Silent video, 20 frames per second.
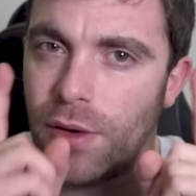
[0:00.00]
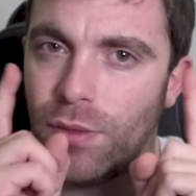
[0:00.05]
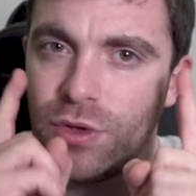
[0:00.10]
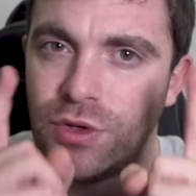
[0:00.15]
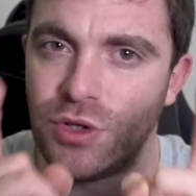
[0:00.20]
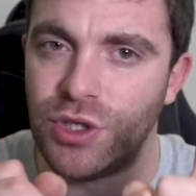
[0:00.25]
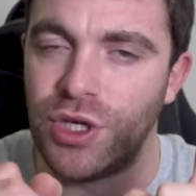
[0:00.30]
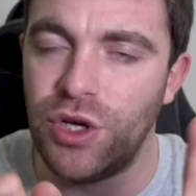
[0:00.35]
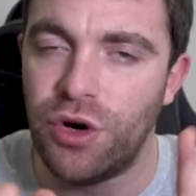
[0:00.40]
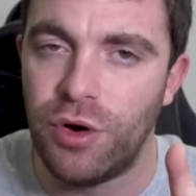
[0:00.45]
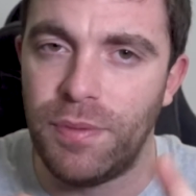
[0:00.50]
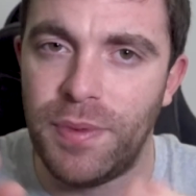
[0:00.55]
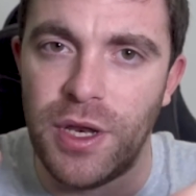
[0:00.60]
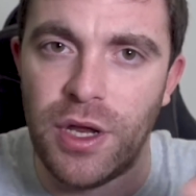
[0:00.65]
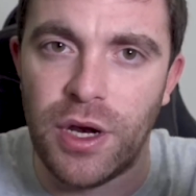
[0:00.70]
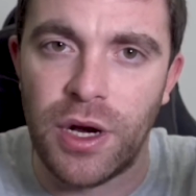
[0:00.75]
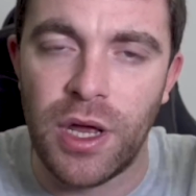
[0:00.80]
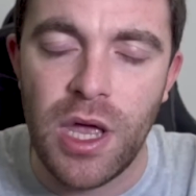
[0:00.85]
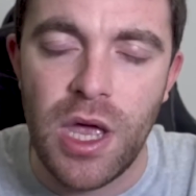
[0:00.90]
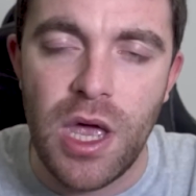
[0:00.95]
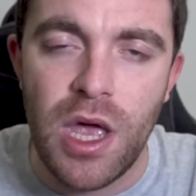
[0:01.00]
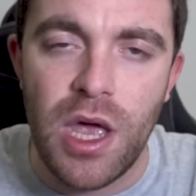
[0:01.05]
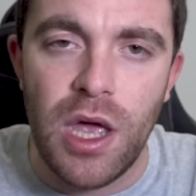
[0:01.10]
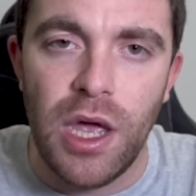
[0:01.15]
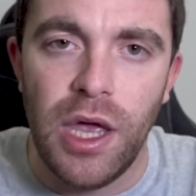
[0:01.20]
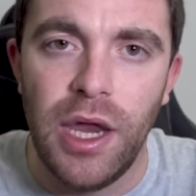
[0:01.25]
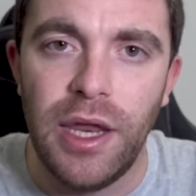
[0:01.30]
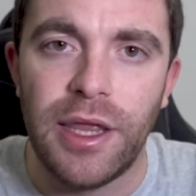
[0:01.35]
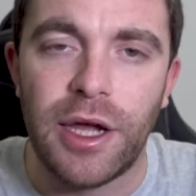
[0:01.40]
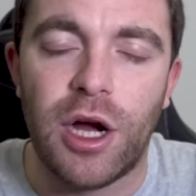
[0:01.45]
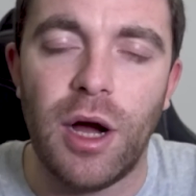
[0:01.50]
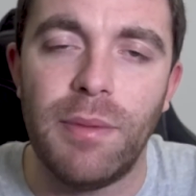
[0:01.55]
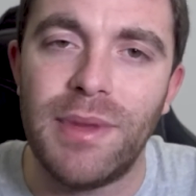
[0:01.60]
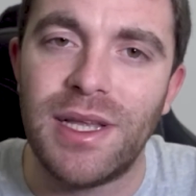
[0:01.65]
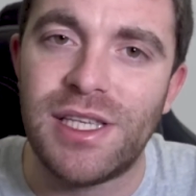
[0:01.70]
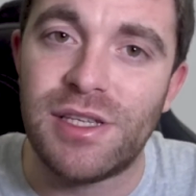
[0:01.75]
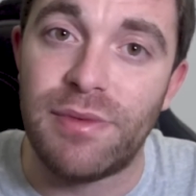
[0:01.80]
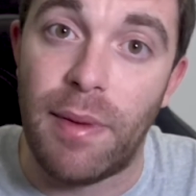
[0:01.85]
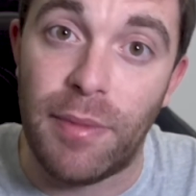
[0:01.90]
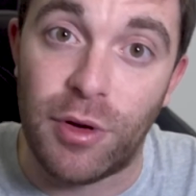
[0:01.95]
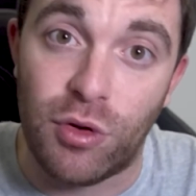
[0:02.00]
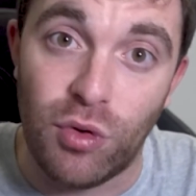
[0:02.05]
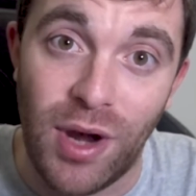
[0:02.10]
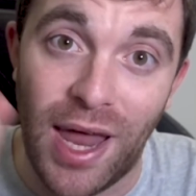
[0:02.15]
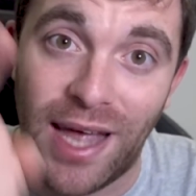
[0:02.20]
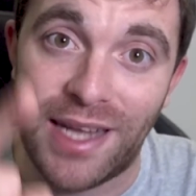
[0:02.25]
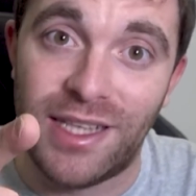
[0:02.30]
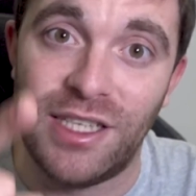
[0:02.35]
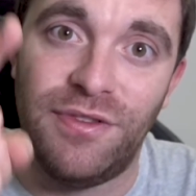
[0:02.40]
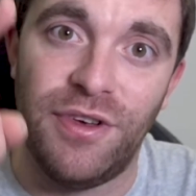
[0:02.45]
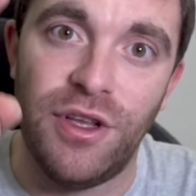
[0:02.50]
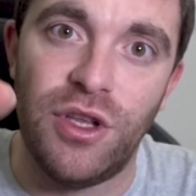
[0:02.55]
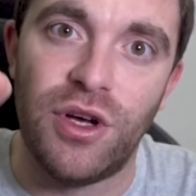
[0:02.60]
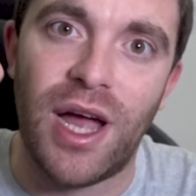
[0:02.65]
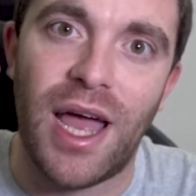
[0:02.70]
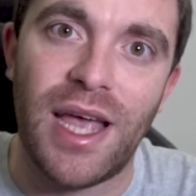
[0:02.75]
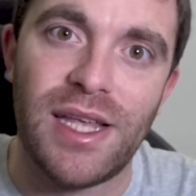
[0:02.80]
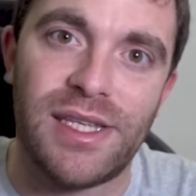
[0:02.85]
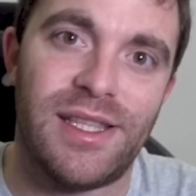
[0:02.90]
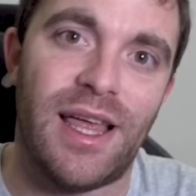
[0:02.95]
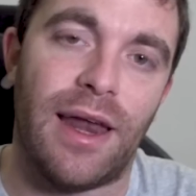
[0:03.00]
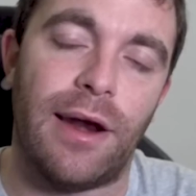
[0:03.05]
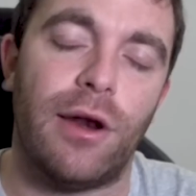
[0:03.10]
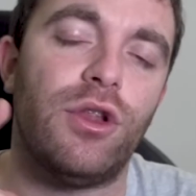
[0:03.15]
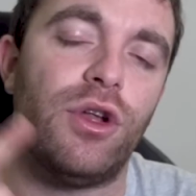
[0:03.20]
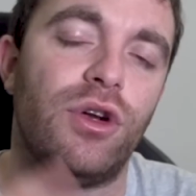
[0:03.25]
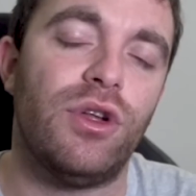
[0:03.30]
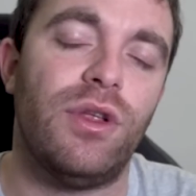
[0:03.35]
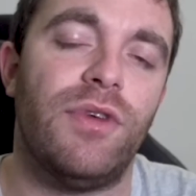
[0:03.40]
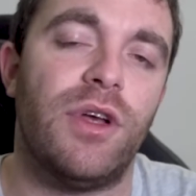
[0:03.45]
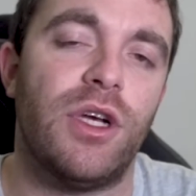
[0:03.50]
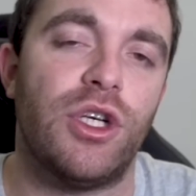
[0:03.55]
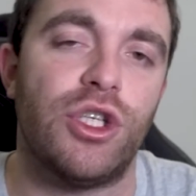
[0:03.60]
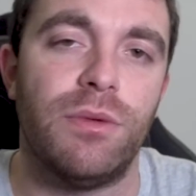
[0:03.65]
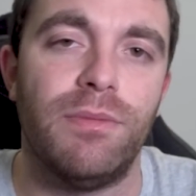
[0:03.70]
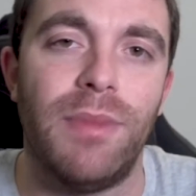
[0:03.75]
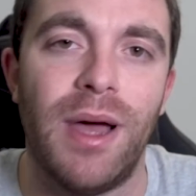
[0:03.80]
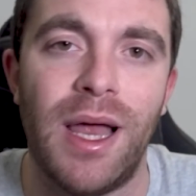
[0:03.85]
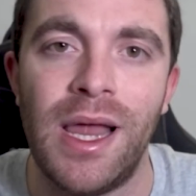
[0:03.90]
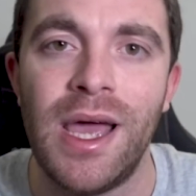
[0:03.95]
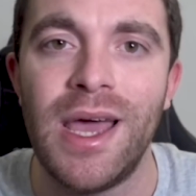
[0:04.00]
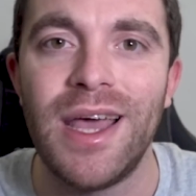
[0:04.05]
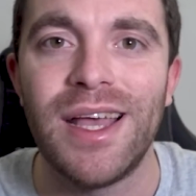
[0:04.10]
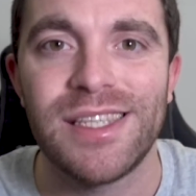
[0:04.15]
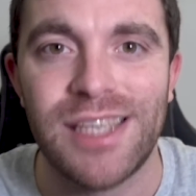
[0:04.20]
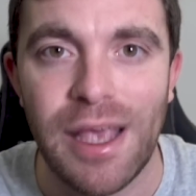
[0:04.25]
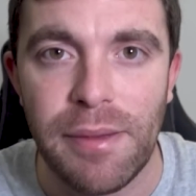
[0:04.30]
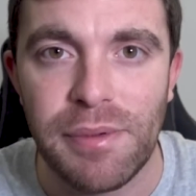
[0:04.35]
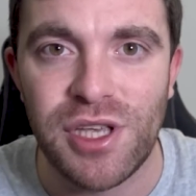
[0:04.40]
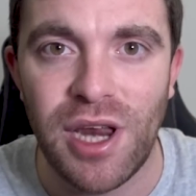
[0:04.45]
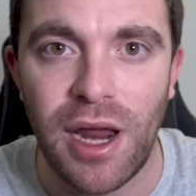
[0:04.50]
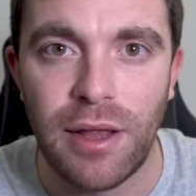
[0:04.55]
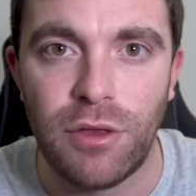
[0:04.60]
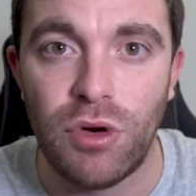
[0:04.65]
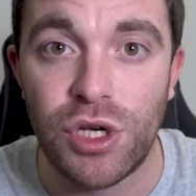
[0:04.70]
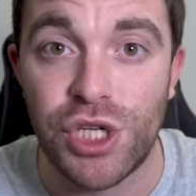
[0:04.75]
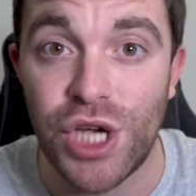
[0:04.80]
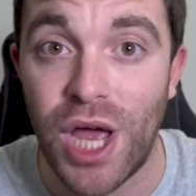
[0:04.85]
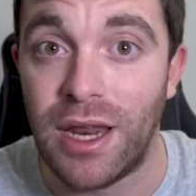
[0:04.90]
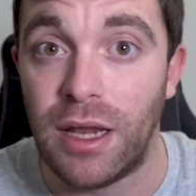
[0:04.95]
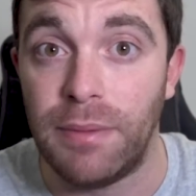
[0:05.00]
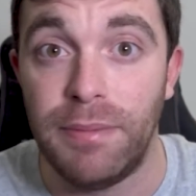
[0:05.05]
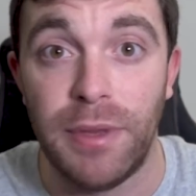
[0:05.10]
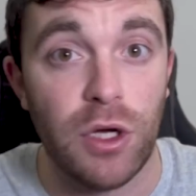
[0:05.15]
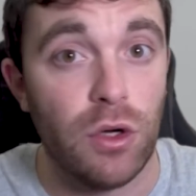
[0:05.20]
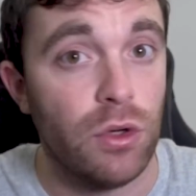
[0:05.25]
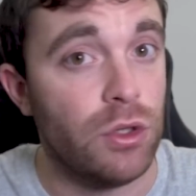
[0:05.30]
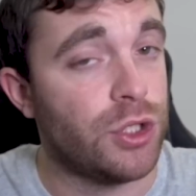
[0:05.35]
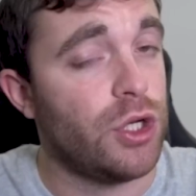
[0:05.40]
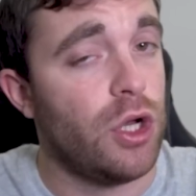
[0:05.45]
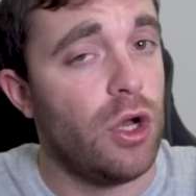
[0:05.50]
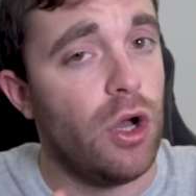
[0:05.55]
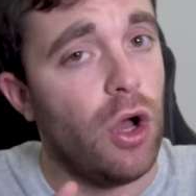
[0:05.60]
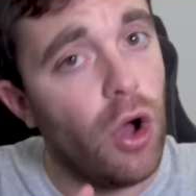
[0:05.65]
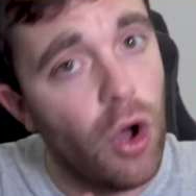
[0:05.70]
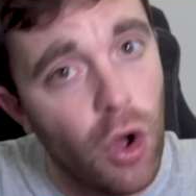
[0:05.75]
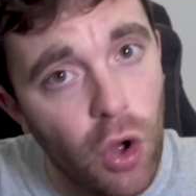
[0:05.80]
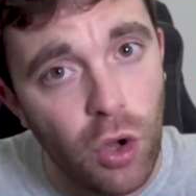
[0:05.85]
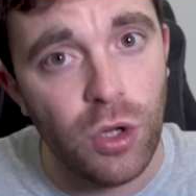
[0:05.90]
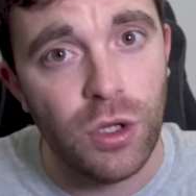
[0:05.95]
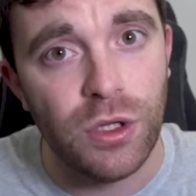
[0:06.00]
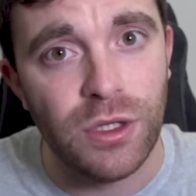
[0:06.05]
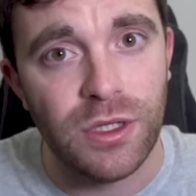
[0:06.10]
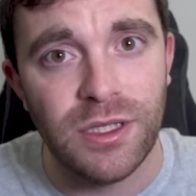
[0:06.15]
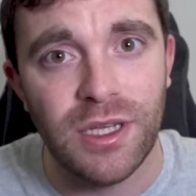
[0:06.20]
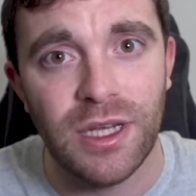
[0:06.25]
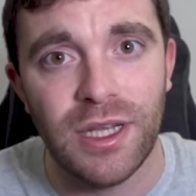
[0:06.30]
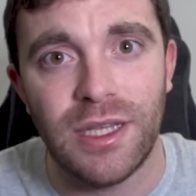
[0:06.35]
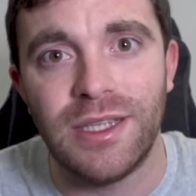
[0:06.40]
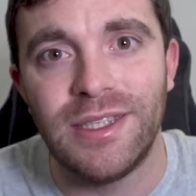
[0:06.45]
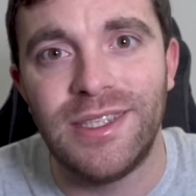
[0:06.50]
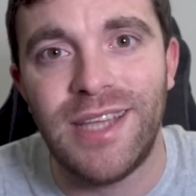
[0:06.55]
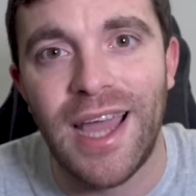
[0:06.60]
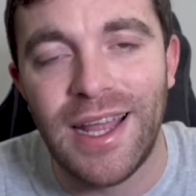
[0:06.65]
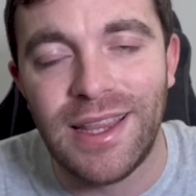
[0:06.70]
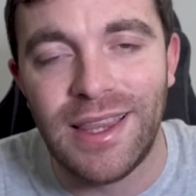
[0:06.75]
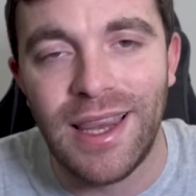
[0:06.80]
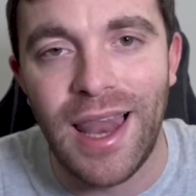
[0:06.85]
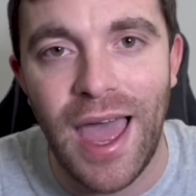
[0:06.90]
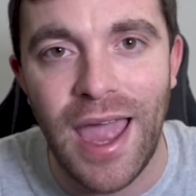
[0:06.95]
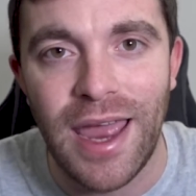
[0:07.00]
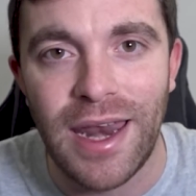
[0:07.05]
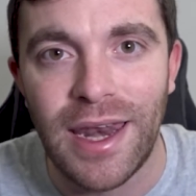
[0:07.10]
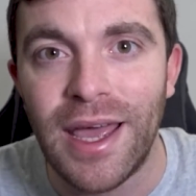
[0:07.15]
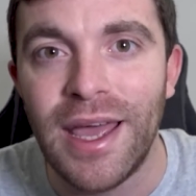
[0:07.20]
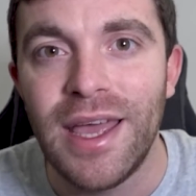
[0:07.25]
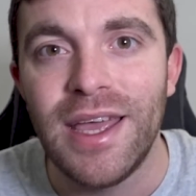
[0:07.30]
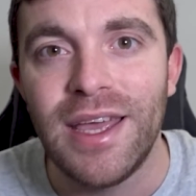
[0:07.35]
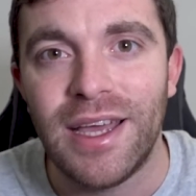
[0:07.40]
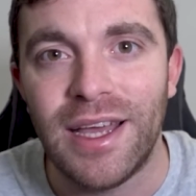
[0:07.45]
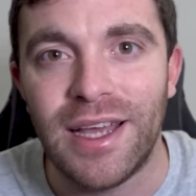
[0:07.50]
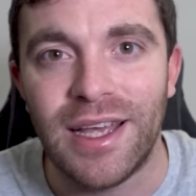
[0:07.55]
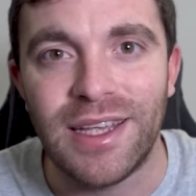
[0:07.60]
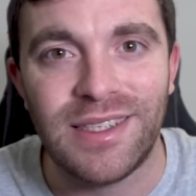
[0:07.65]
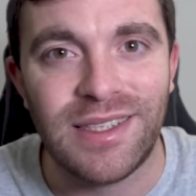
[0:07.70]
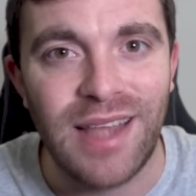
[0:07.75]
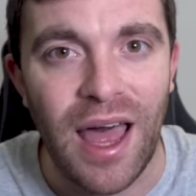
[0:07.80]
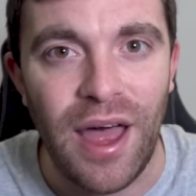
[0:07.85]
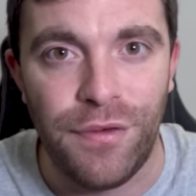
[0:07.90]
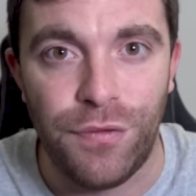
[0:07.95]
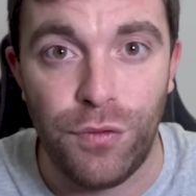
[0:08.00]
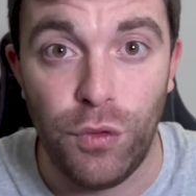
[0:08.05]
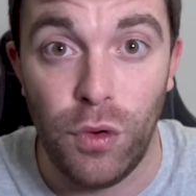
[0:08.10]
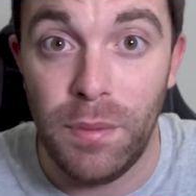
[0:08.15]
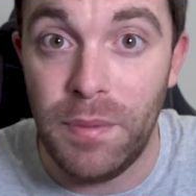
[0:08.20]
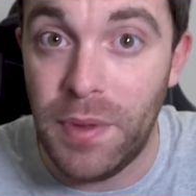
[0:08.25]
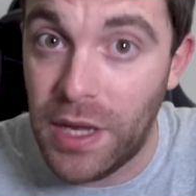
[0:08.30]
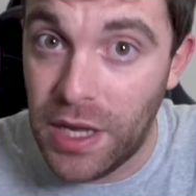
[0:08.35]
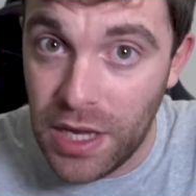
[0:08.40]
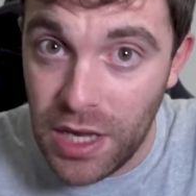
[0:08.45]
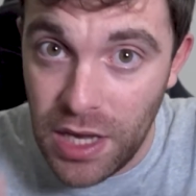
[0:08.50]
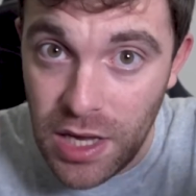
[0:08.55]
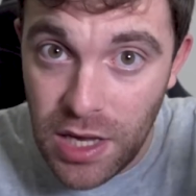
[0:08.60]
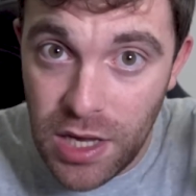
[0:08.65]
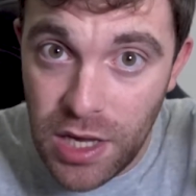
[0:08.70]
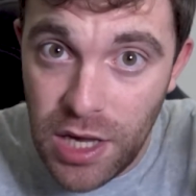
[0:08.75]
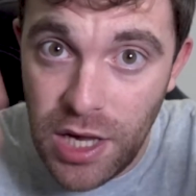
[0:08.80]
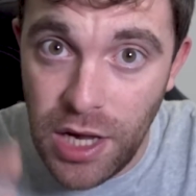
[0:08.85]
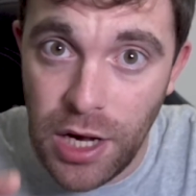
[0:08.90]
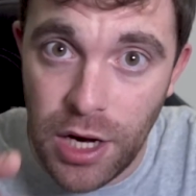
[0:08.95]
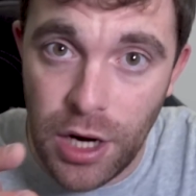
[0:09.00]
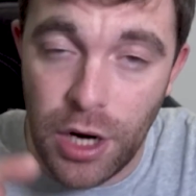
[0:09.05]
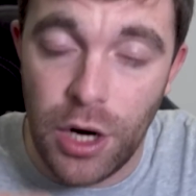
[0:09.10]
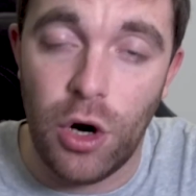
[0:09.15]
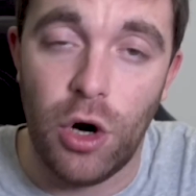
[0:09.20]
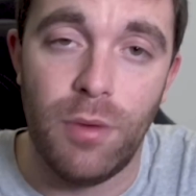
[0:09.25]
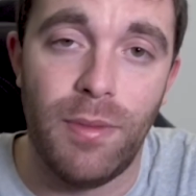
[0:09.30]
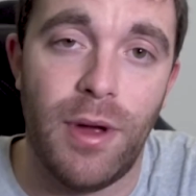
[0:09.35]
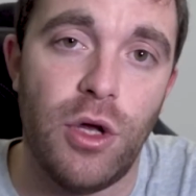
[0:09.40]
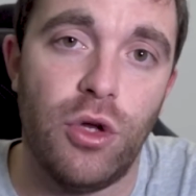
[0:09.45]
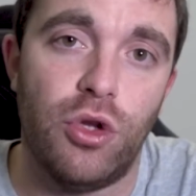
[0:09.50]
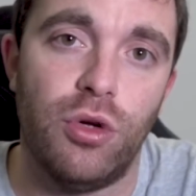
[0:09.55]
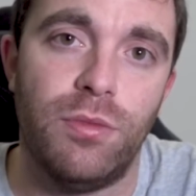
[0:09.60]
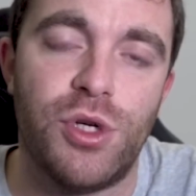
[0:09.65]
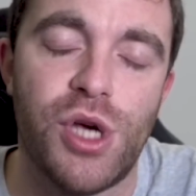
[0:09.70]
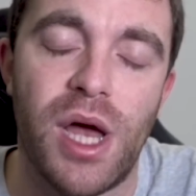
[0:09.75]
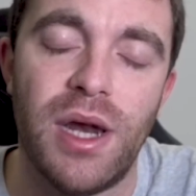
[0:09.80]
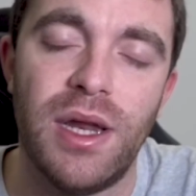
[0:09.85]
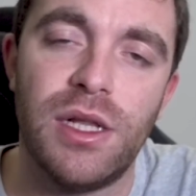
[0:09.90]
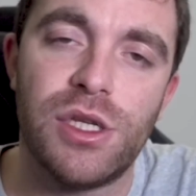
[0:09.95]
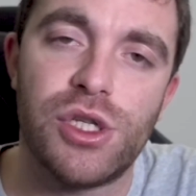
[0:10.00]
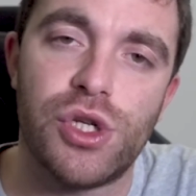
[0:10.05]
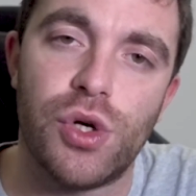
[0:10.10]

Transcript: I want to see your opinion here in the comments. Remember to like this video, guys, turn on the notification bell, subscribe to the channel because all the deadline stuff will be here on my YouTube channel.